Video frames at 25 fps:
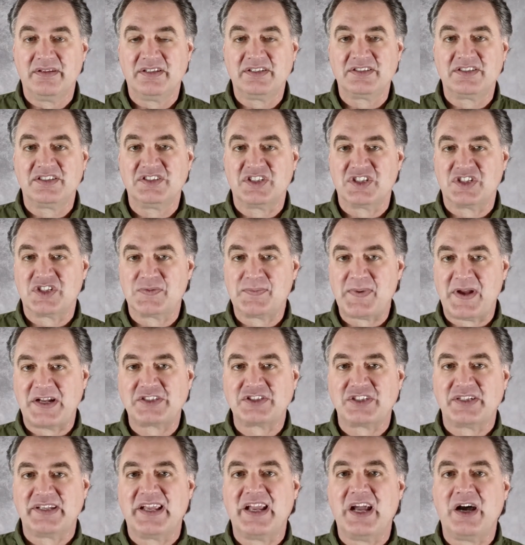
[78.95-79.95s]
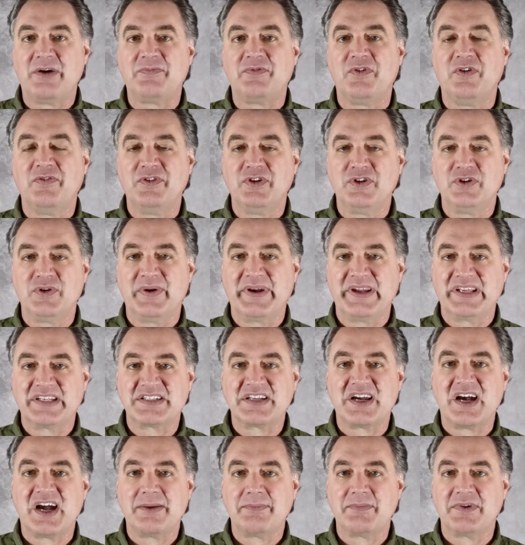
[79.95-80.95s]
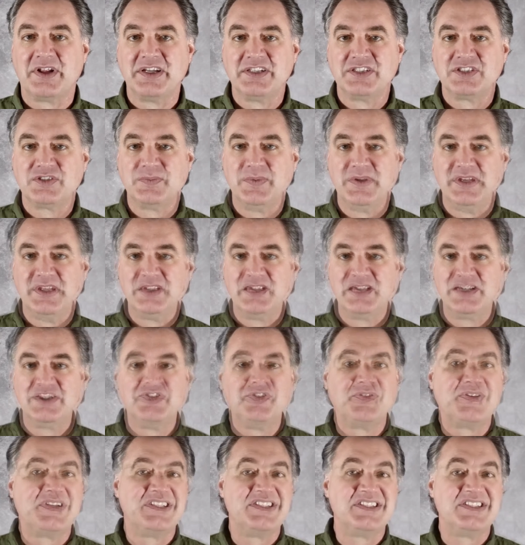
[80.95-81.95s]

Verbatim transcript: This is especially helpful if you're doing a timeline speech. As you